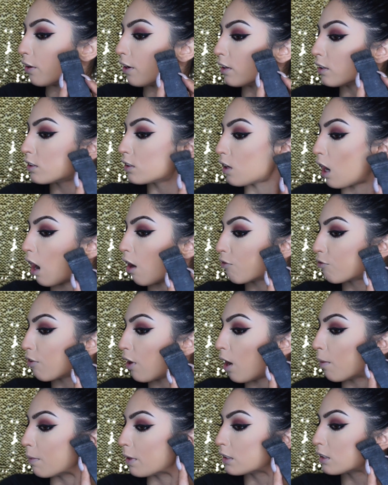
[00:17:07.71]
is start
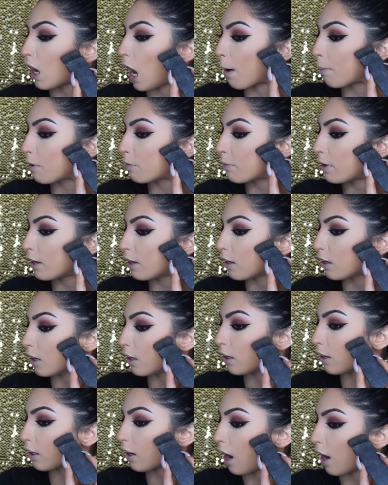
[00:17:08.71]
from the top of my
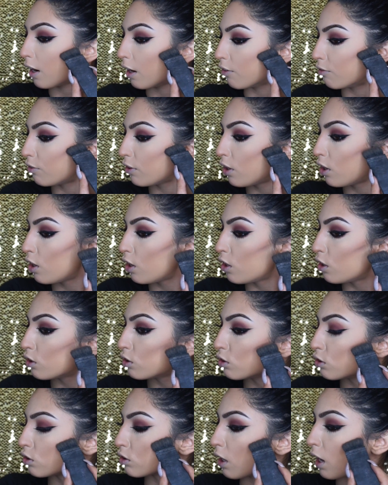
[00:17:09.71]
ear and kind of
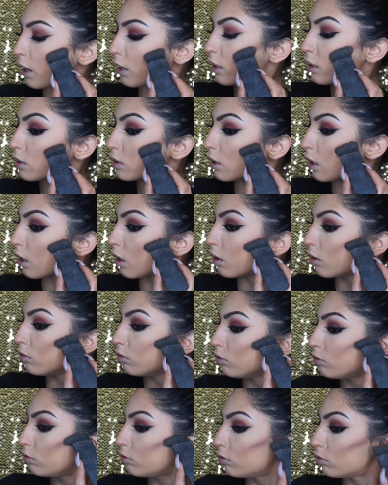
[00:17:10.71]
drag it down.